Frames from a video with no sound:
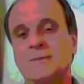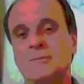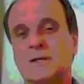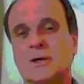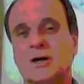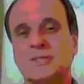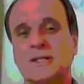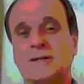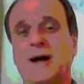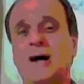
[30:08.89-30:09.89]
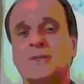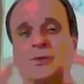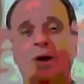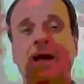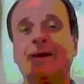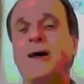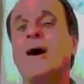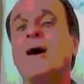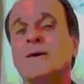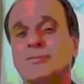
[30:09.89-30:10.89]
Because in God's great
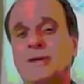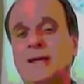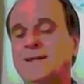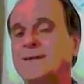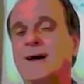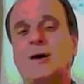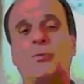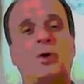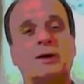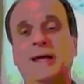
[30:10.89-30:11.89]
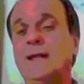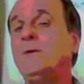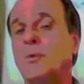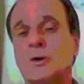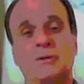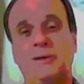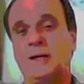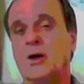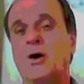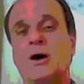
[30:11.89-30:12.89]
love, he did not want anyone to be
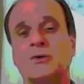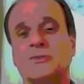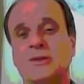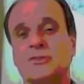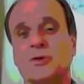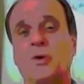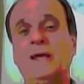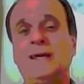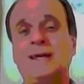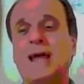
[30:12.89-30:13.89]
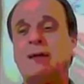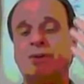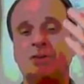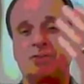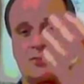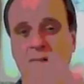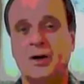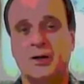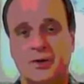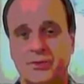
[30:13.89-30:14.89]
lost. And so he gave his
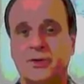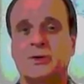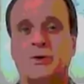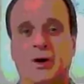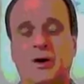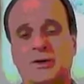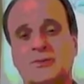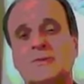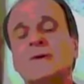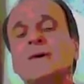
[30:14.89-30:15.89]
son on the cross.